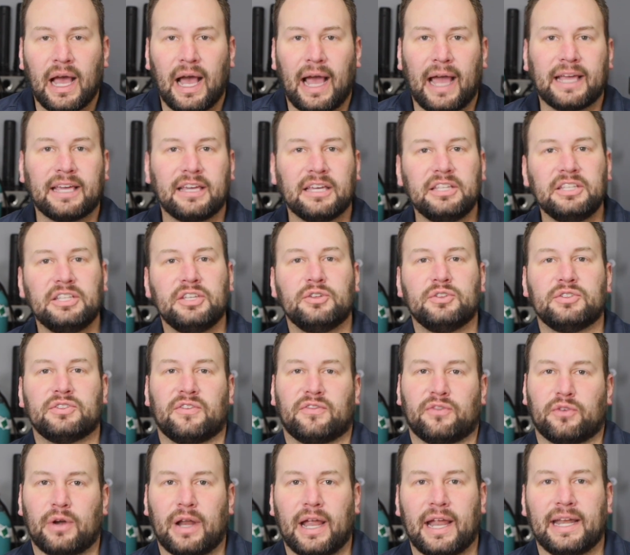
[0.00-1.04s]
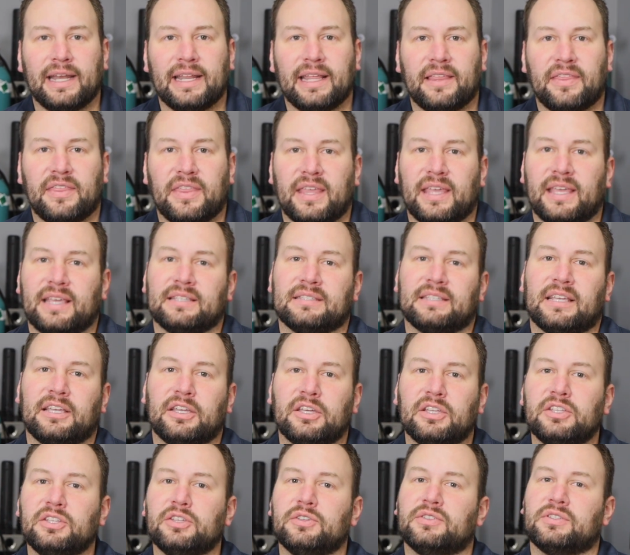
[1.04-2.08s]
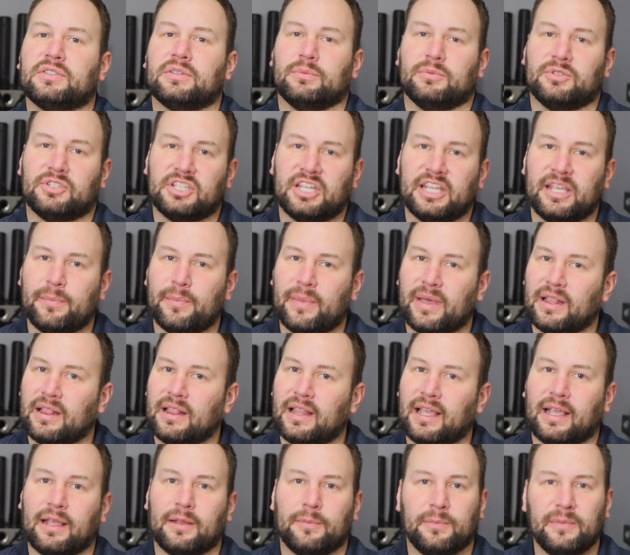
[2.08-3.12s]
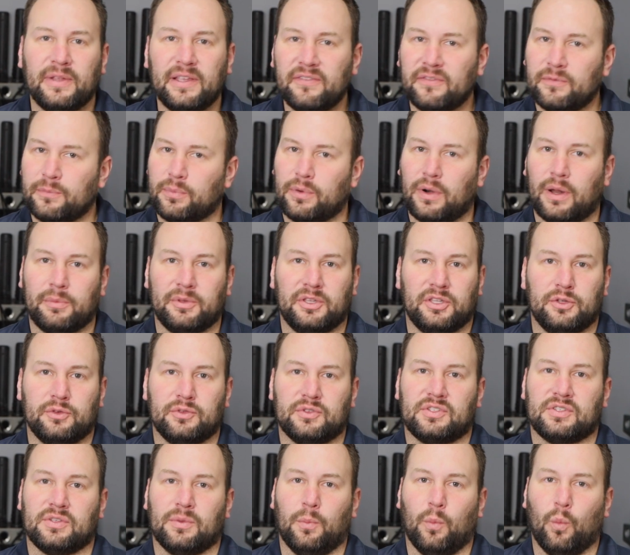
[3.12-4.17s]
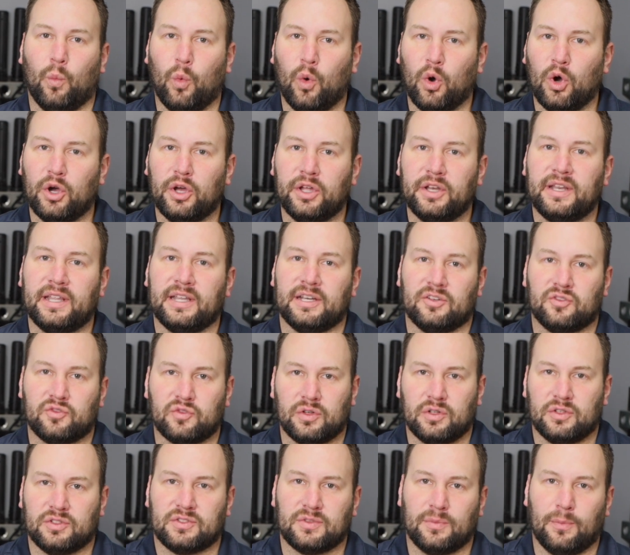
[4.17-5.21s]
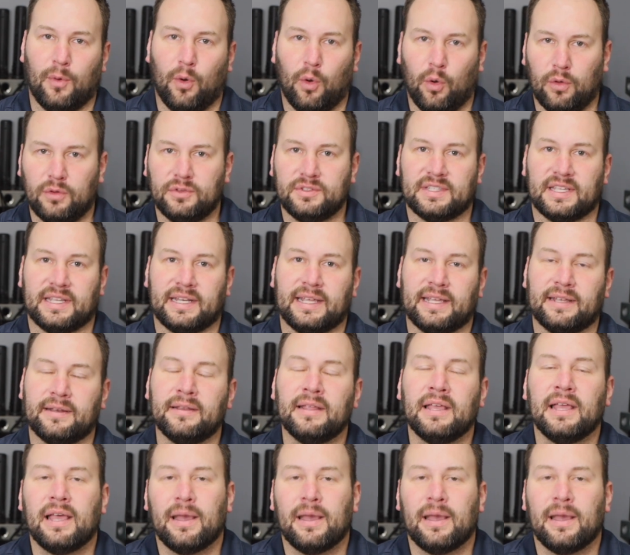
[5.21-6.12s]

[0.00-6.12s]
I could use a variety of things. I could use some sheet metal. I could even probably use some wood and drill some holes in it,